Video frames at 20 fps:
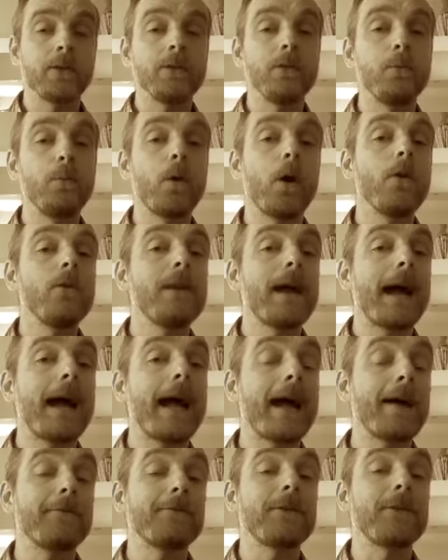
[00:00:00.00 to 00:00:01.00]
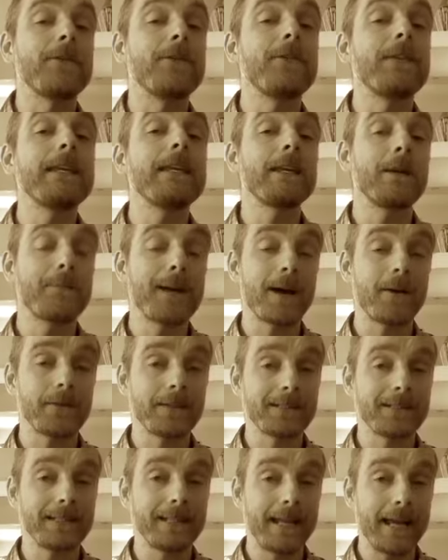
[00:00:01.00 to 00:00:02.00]
you won't have to think about
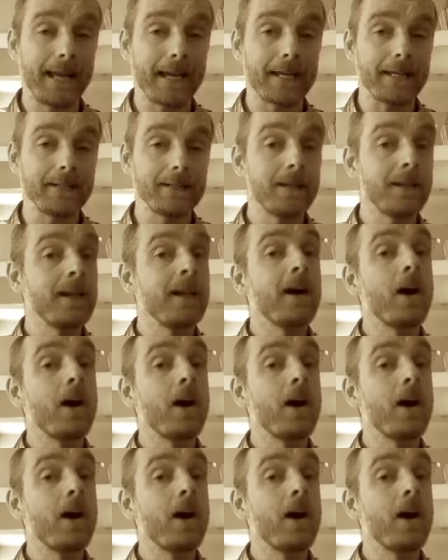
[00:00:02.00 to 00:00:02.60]
this again